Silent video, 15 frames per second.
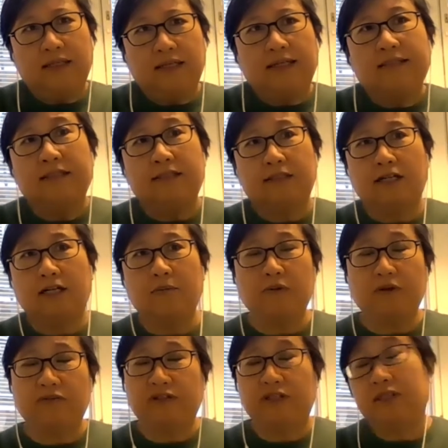other type
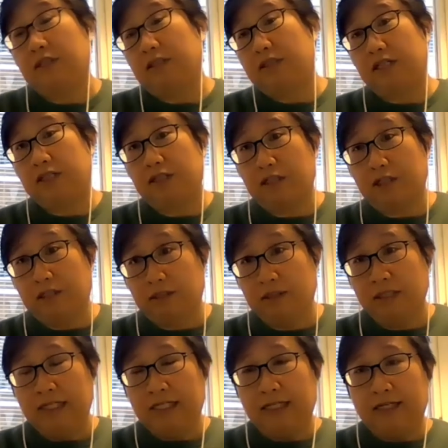of intersectional
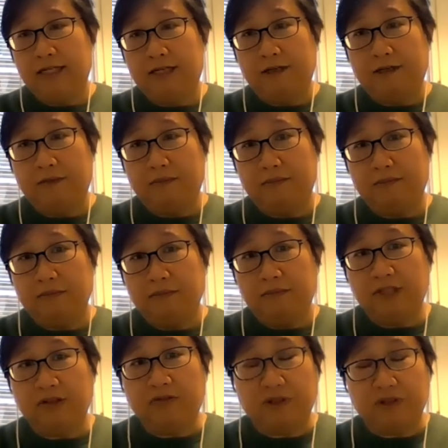um,
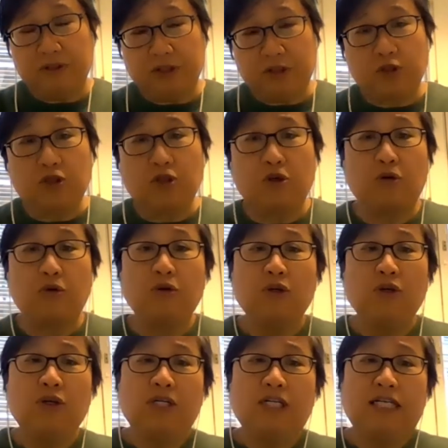differences. So
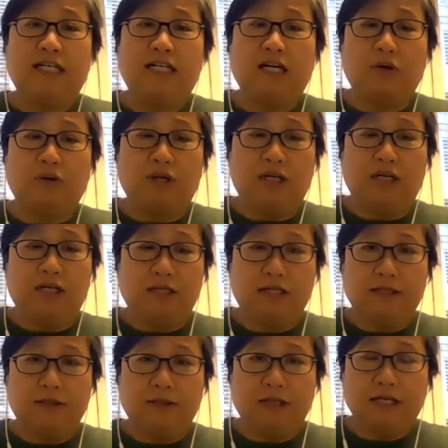in our
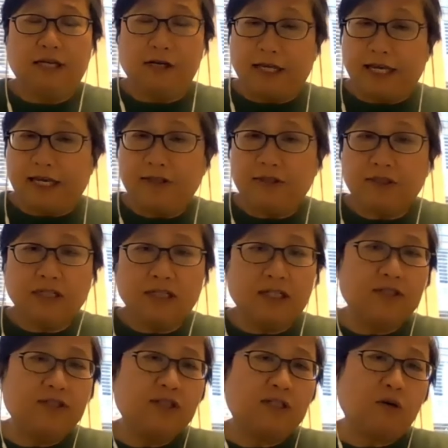case
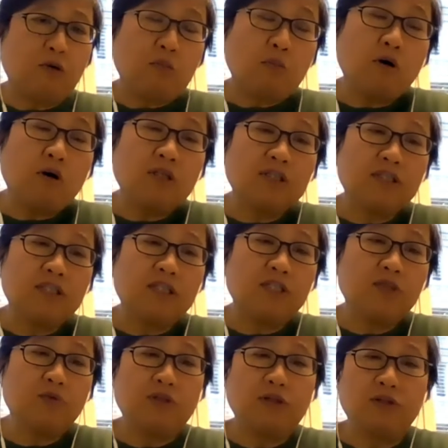studies, in our
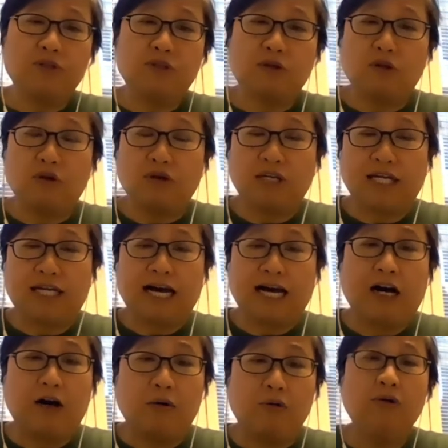policies, we also look at
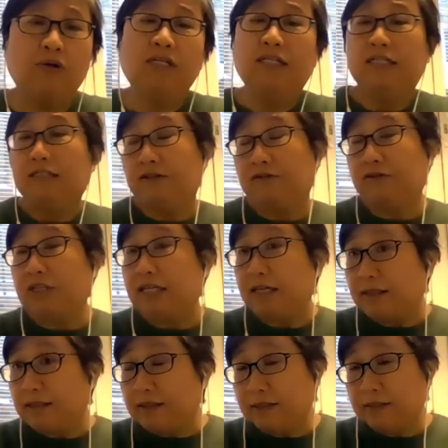how different
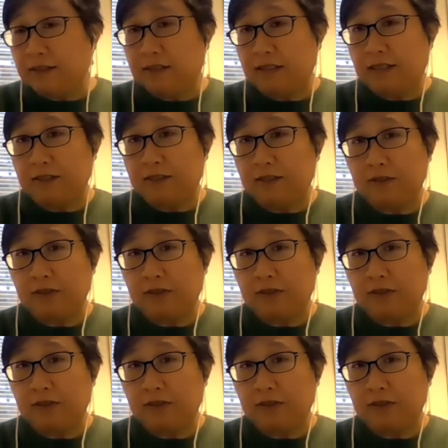ethnicities